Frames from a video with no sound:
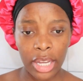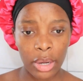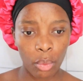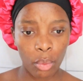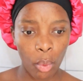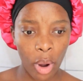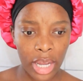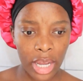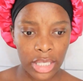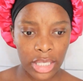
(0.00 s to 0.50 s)

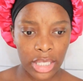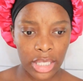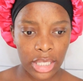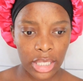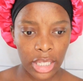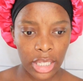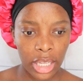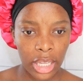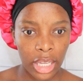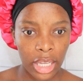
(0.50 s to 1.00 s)

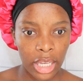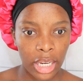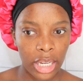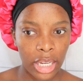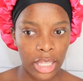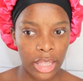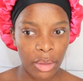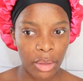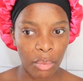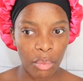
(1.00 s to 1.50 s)
Once
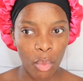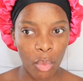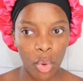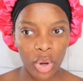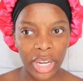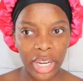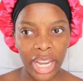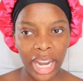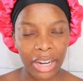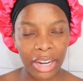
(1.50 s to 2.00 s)
in the
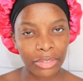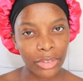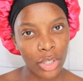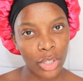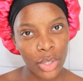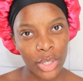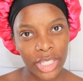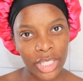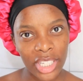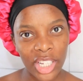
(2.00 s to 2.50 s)
morning
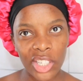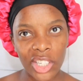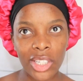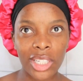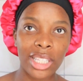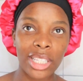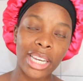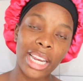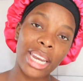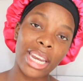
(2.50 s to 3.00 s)
afternoon
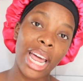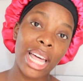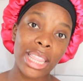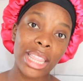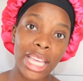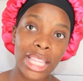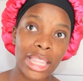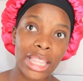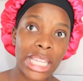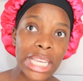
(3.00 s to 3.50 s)
session, then
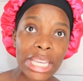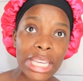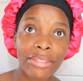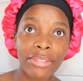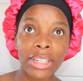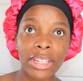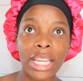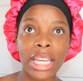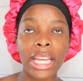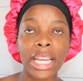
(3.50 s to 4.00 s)
another in the
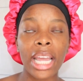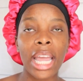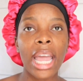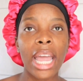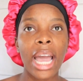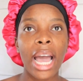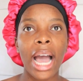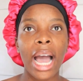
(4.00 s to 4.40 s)
evening.